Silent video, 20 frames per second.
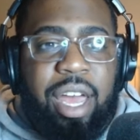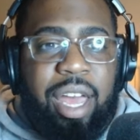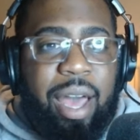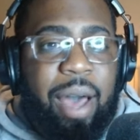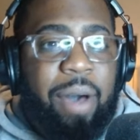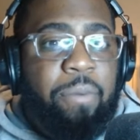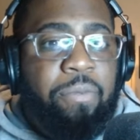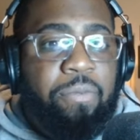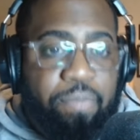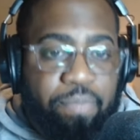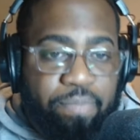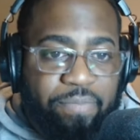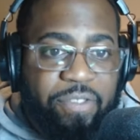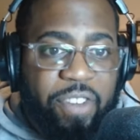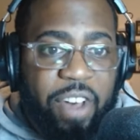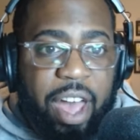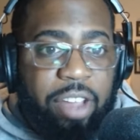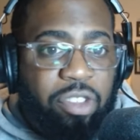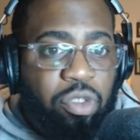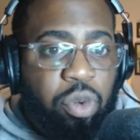
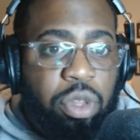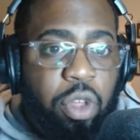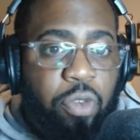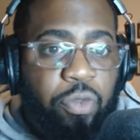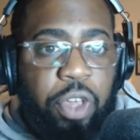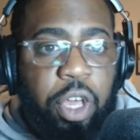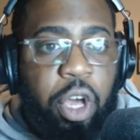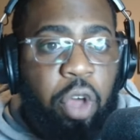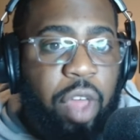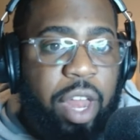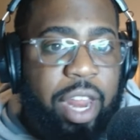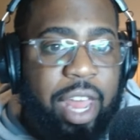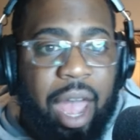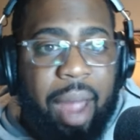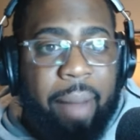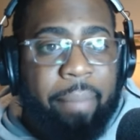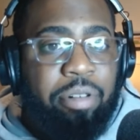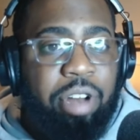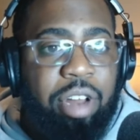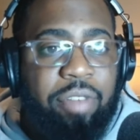effect on the field that he
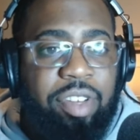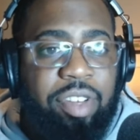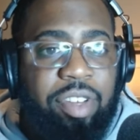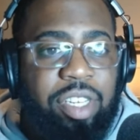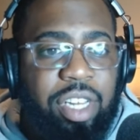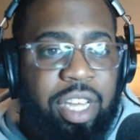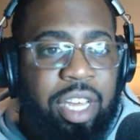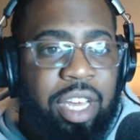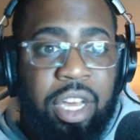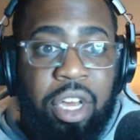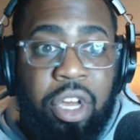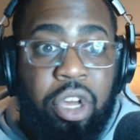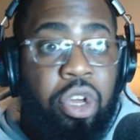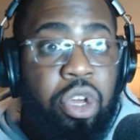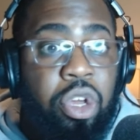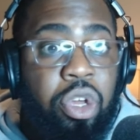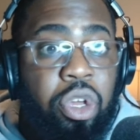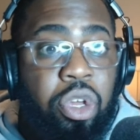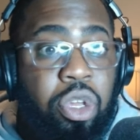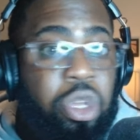had previously.
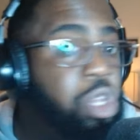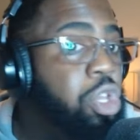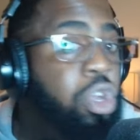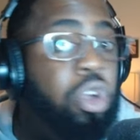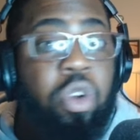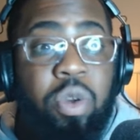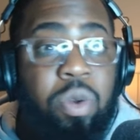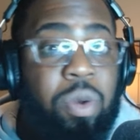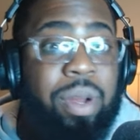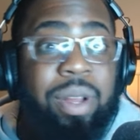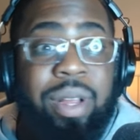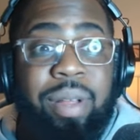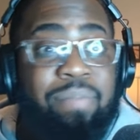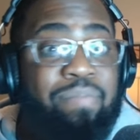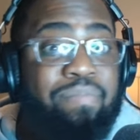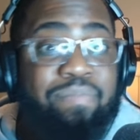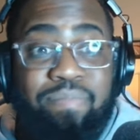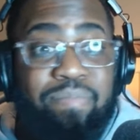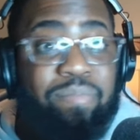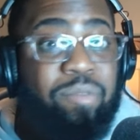You're
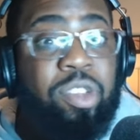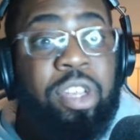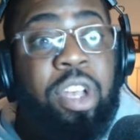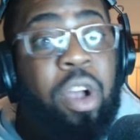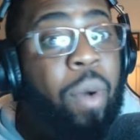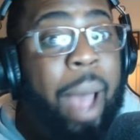so